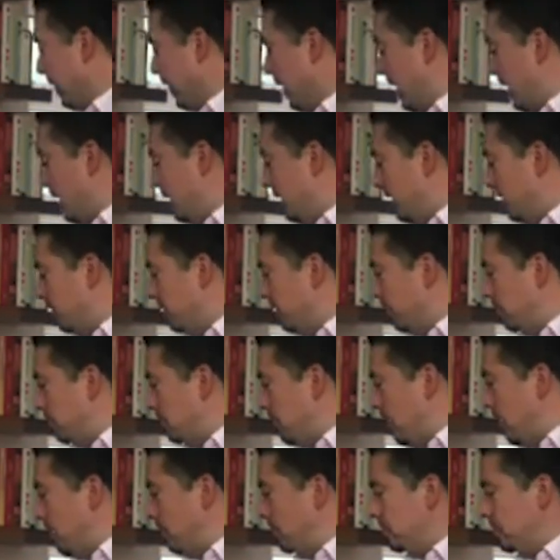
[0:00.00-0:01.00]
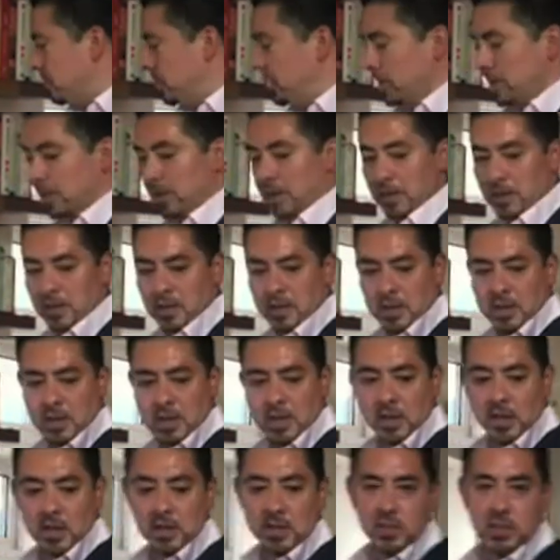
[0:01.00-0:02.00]
that lovely ode
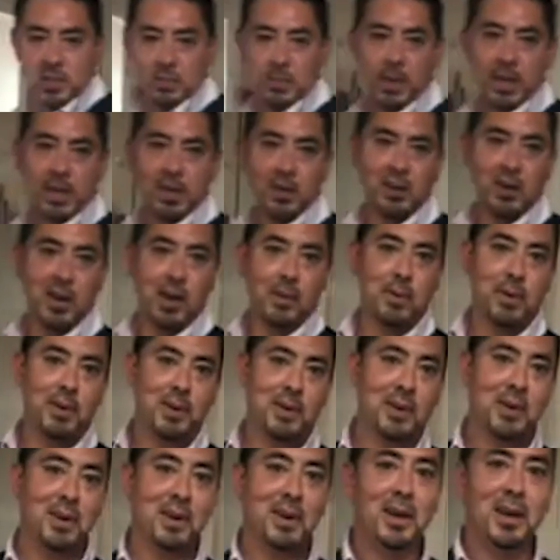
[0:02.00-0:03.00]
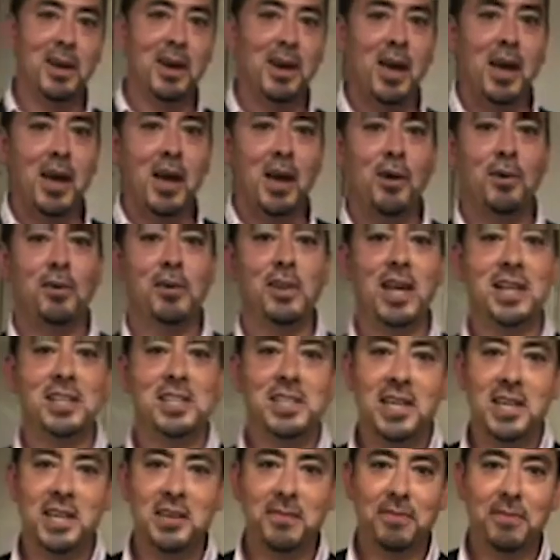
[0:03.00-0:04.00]
to the Pegu Club. Well,
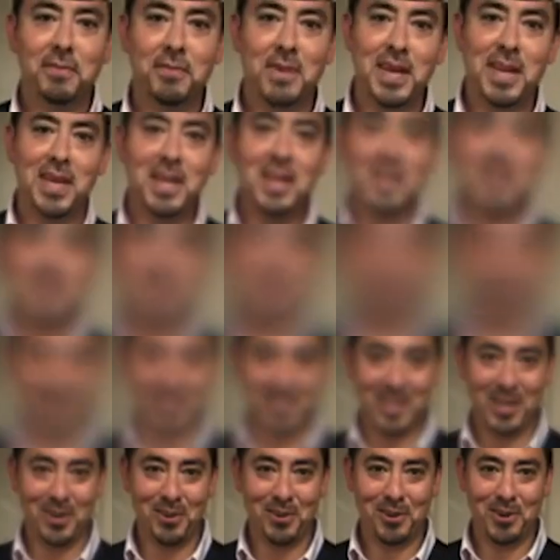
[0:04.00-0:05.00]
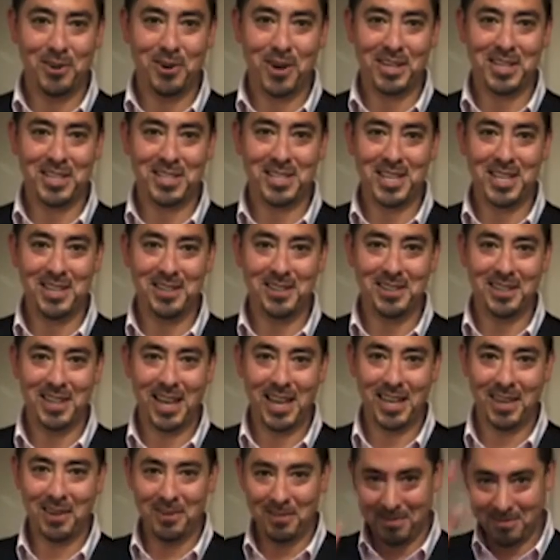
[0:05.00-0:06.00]
that's it for me, so great to see you.
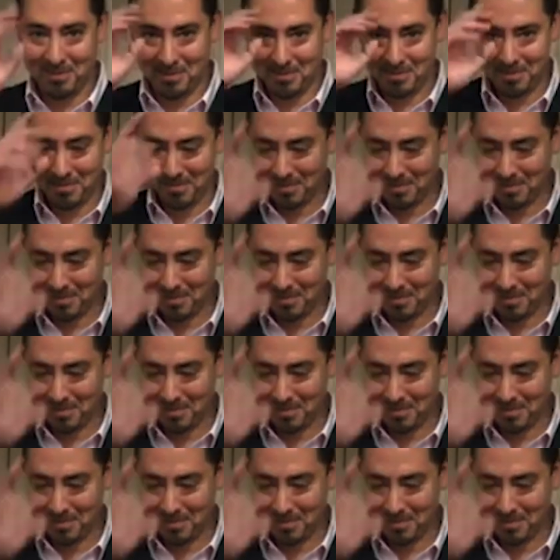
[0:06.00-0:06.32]
Thank you.